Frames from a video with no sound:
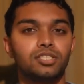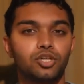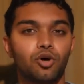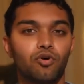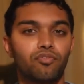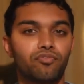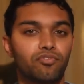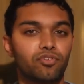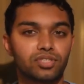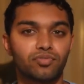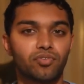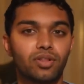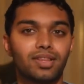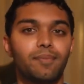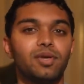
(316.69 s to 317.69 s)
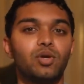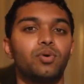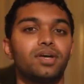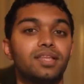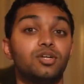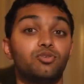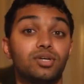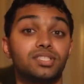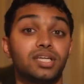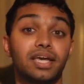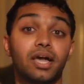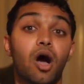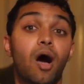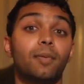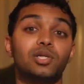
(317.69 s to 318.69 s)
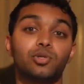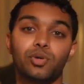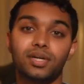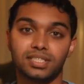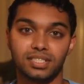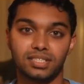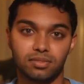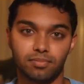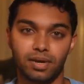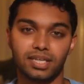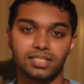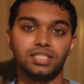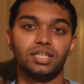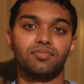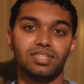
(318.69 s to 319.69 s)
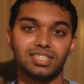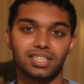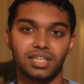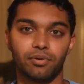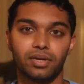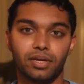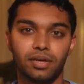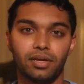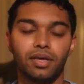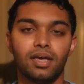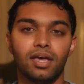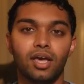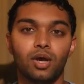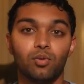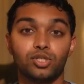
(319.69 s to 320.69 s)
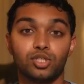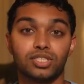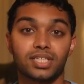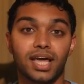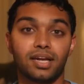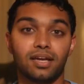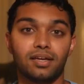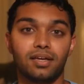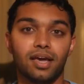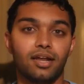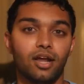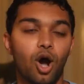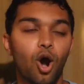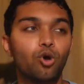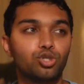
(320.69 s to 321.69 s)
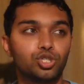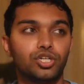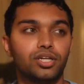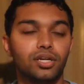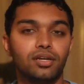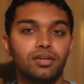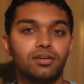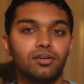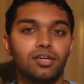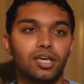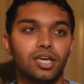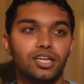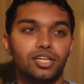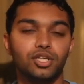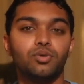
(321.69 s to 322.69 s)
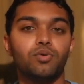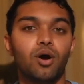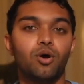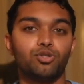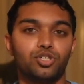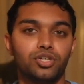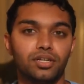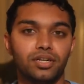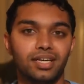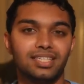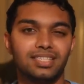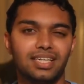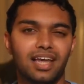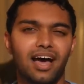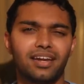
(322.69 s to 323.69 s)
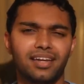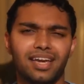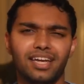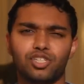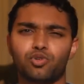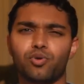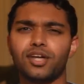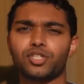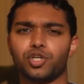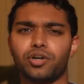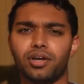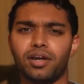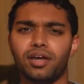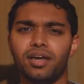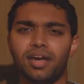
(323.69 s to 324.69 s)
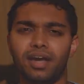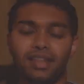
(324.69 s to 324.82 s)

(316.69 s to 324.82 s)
So, first of all, let me quickly address a common criticism I see of this theory, which is that an ocean, a new ocean, is not a treasure,